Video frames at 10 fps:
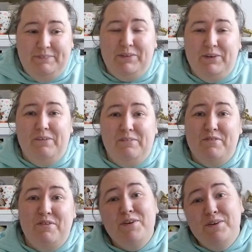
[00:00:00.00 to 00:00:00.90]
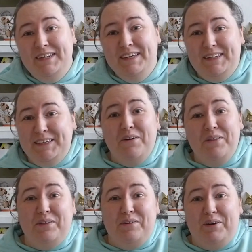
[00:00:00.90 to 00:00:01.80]
My daughter is refusing to go
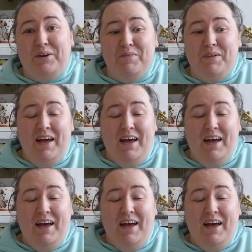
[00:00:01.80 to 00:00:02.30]
in the other room